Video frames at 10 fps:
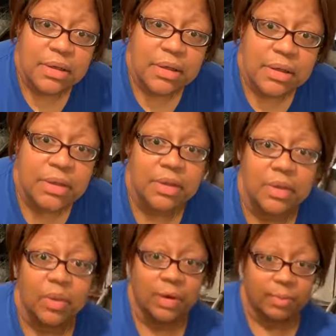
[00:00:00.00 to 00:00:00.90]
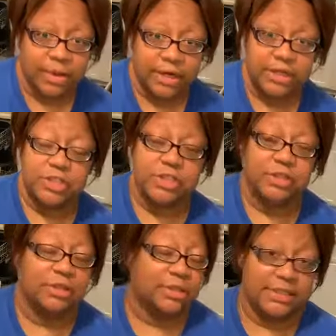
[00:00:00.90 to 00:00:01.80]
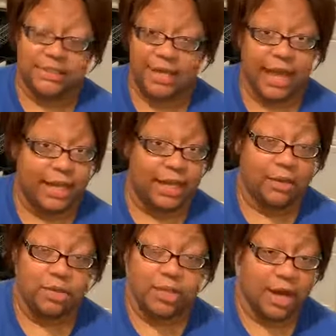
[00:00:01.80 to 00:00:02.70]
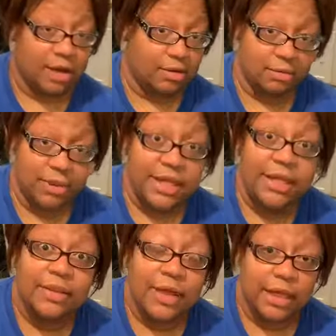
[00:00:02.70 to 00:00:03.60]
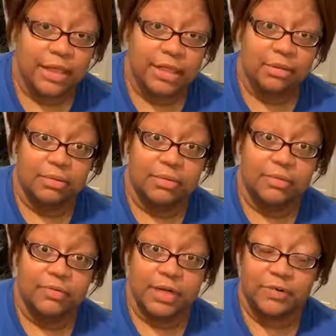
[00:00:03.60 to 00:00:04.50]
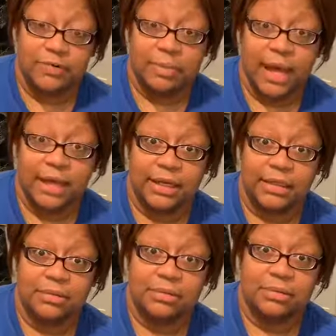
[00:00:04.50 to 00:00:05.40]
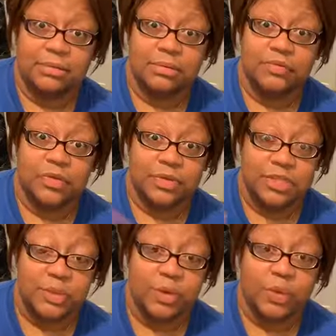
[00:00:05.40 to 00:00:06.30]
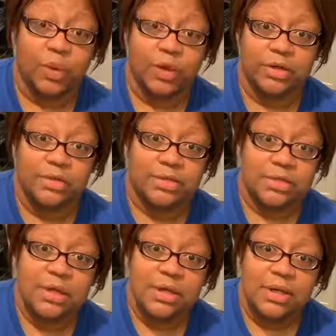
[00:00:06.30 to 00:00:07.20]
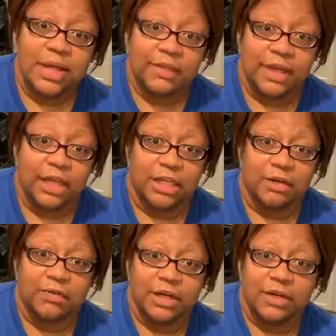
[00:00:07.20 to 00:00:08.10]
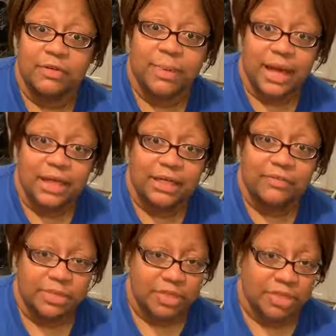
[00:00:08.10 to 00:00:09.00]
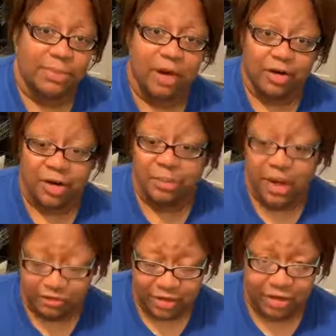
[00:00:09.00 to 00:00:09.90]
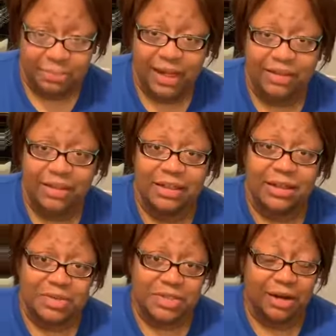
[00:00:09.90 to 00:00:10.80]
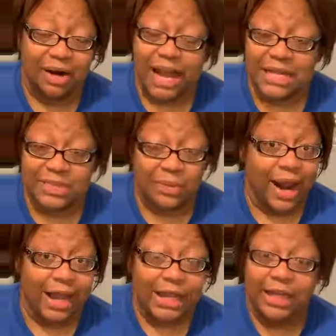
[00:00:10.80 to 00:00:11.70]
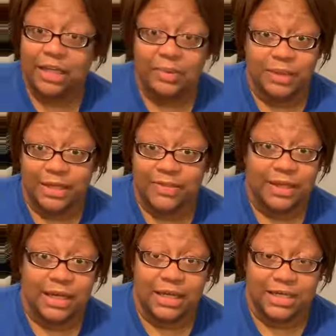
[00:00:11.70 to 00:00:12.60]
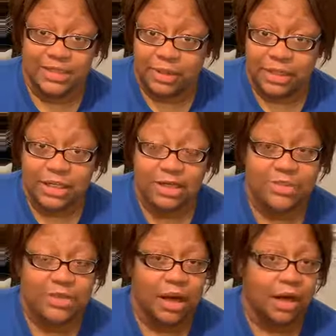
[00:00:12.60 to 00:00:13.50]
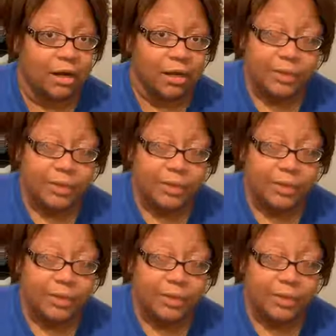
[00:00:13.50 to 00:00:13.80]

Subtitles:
Lord, Brandy, chill. Listen, I can't with y'all. Thank you for everybody for the sweet words. And thank you for everybody, for mentioning my grandma, for everybody that knows her. I swear, I can't do anything because when it comes to her,